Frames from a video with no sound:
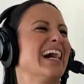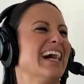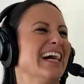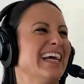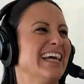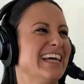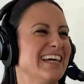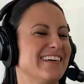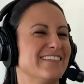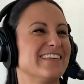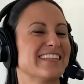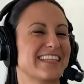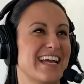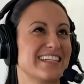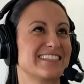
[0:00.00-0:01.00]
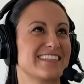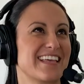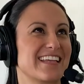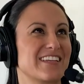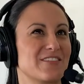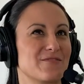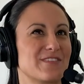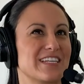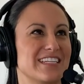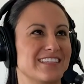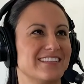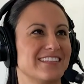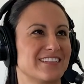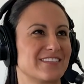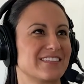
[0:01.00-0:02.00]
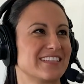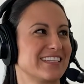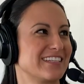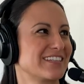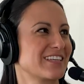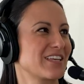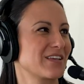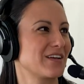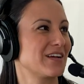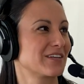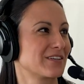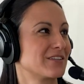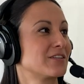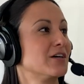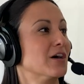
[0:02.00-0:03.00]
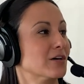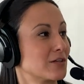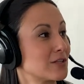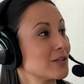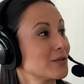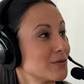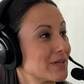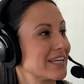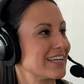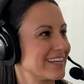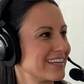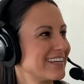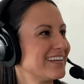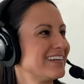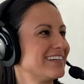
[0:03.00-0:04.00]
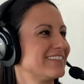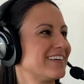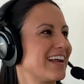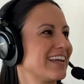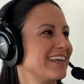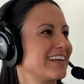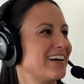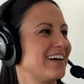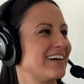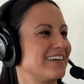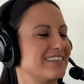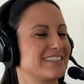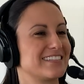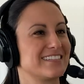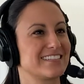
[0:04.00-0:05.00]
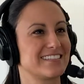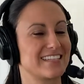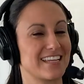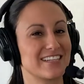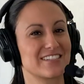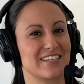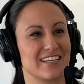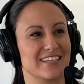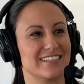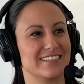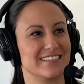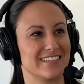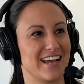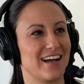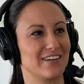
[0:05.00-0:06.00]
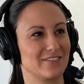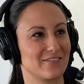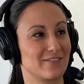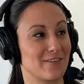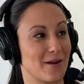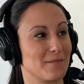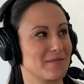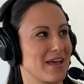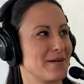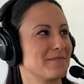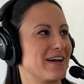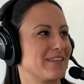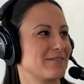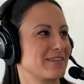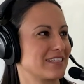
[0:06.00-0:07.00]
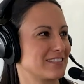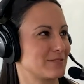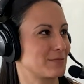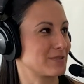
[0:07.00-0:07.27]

yeah. Well, that's like you re- literally occluded, right? Yeah. Our sensation down from that path because